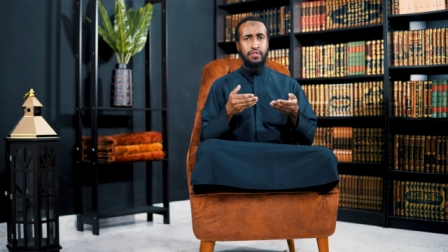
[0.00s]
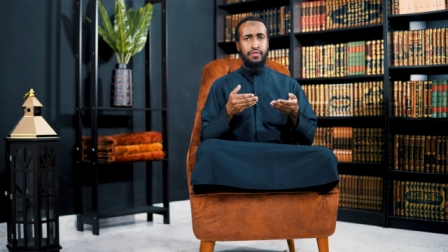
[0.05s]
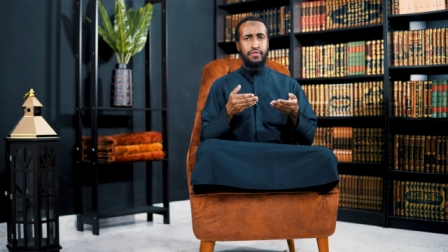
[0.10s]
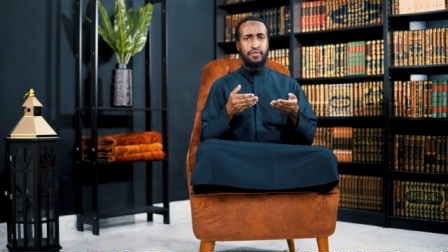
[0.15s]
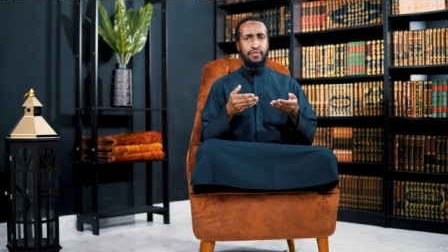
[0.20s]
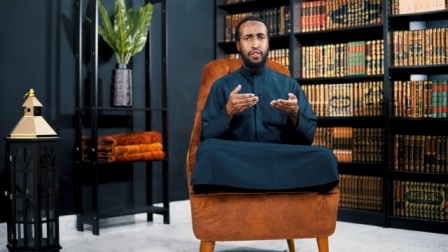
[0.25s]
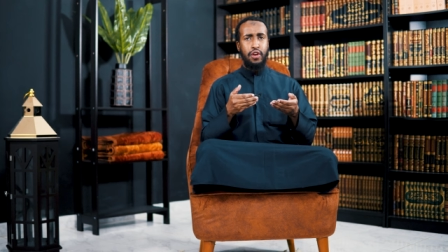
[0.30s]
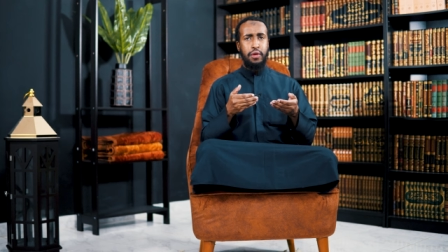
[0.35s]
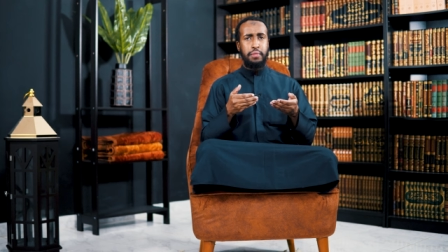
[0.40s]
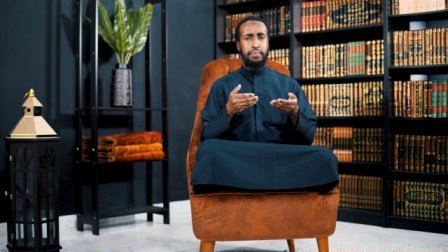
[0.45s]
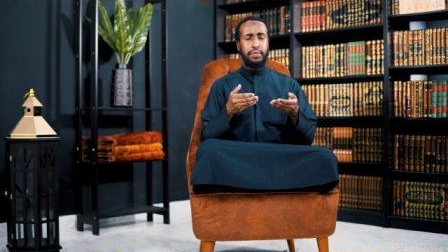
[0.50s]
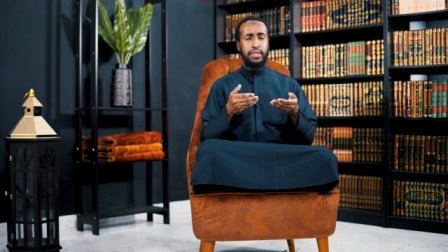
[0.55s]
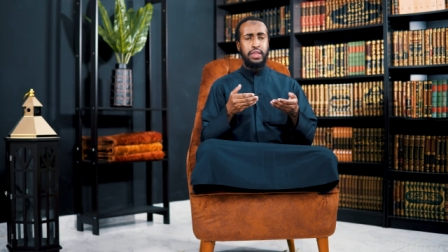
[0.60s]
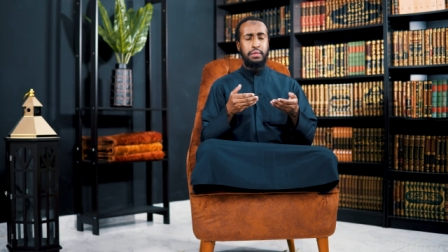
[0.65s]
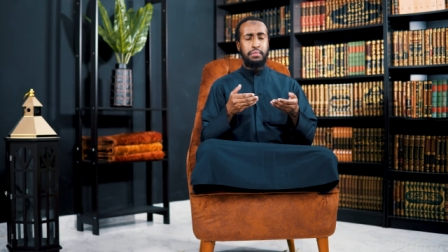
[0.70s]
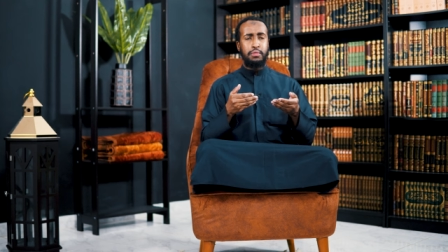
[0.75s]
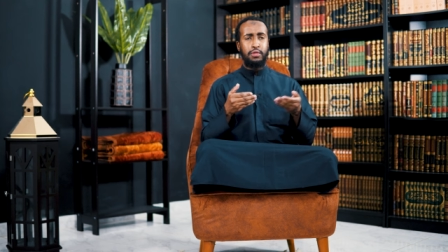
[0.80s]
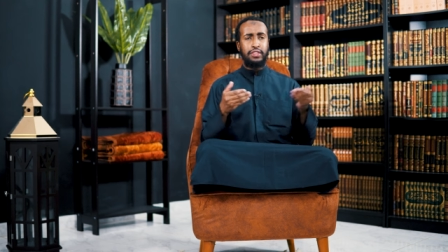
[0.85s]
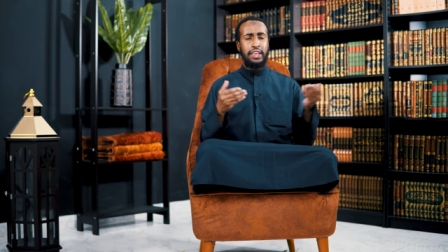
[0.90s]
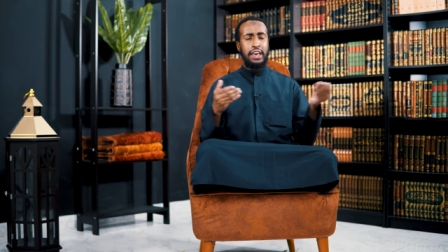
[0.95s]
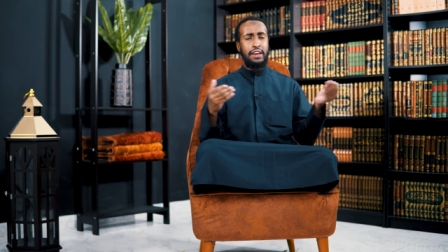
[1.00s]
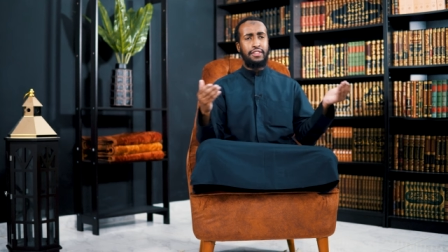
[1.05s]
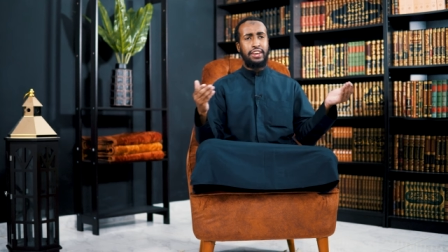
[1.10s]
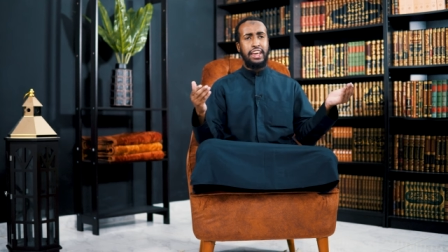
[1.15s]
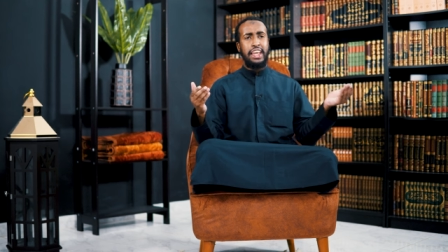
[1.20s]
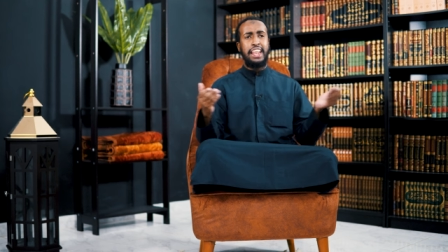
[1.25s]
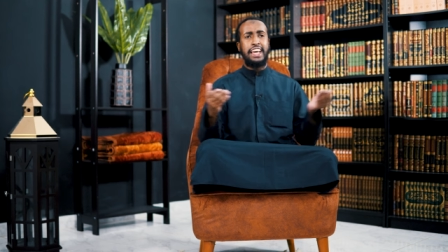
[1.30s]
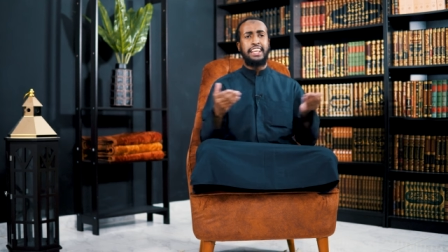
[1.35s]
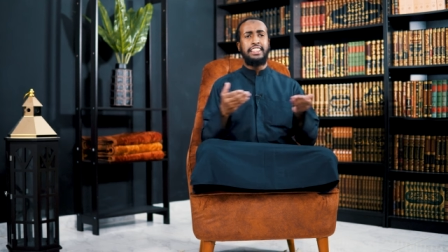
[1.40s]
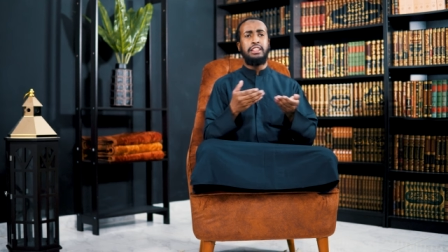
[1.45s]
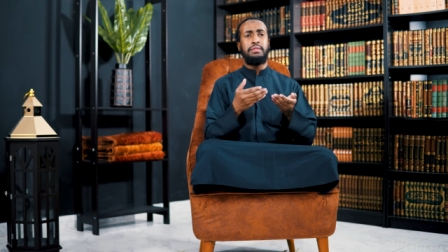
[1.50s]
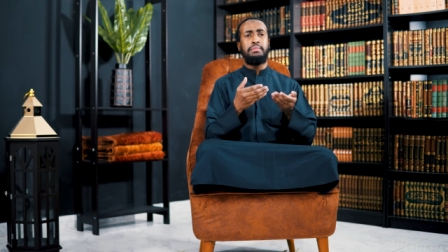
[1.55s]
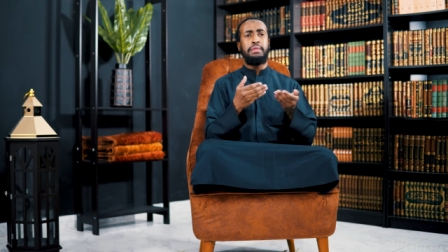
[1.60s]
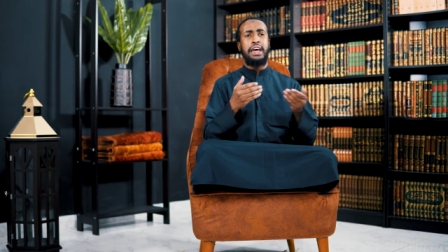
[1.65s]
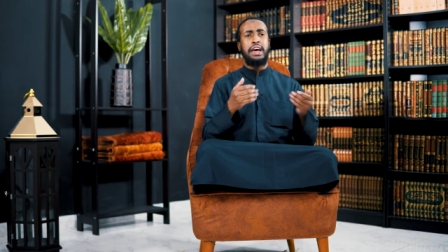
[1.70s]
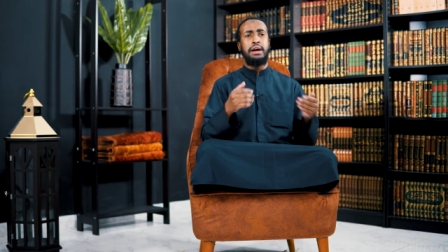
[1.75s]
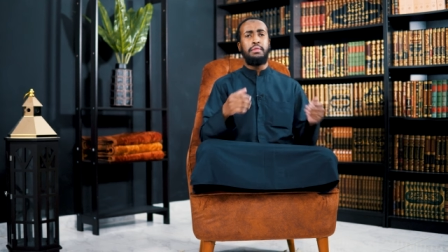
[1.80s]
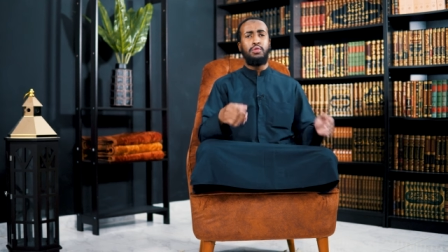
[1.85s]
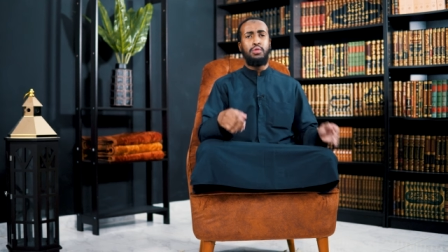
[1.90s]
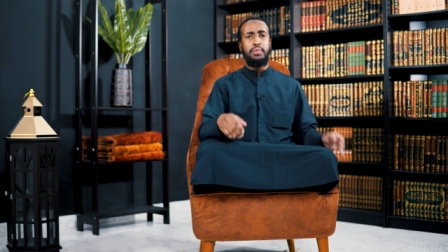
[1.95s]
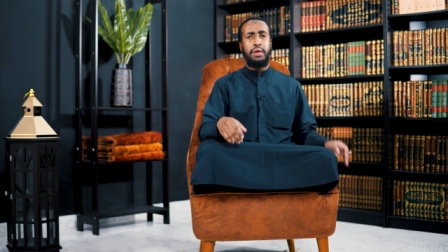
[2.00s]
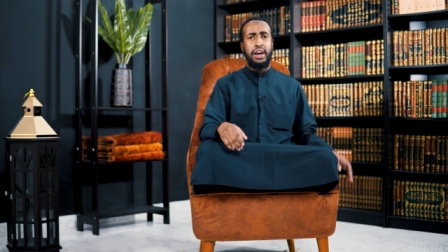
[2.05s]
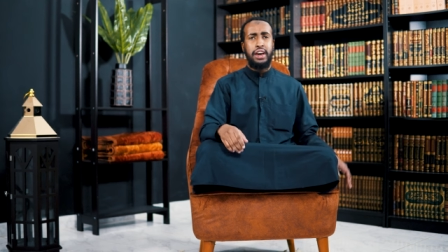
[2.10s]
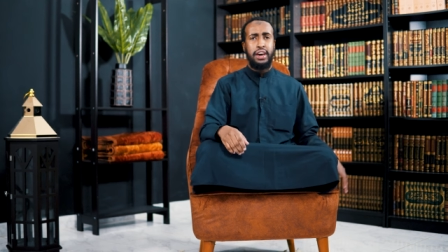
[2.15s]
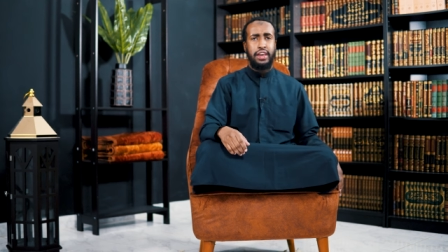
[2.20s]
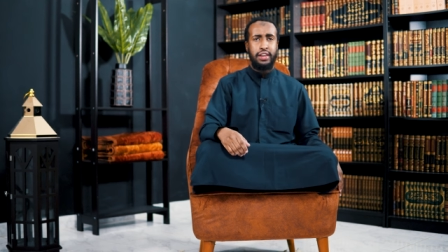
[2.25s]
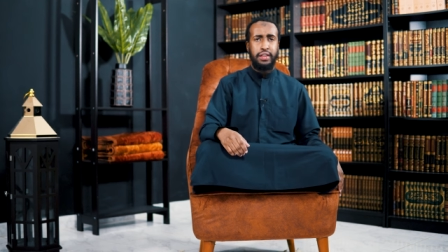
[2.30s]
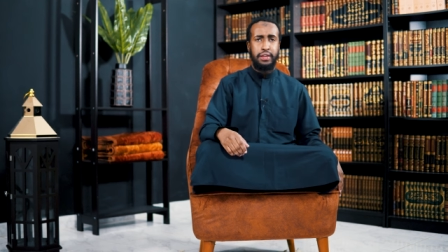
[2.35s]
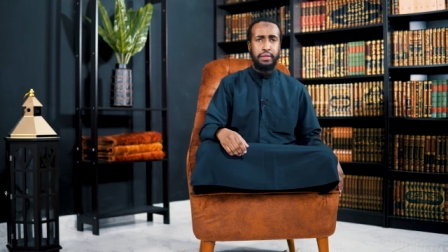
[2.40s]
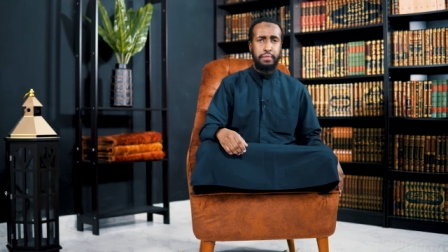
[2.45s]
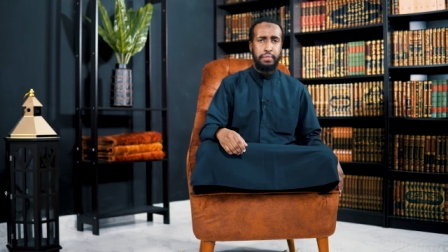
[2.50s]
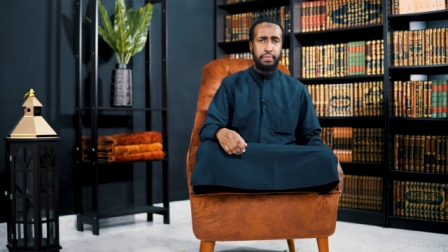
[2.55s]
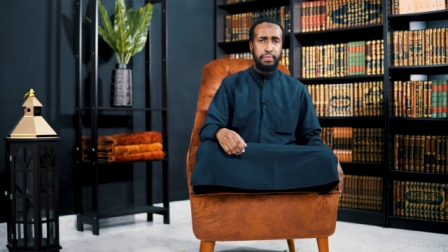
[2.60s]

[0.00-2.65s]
from the Mus'haf collected by Abu Bakr.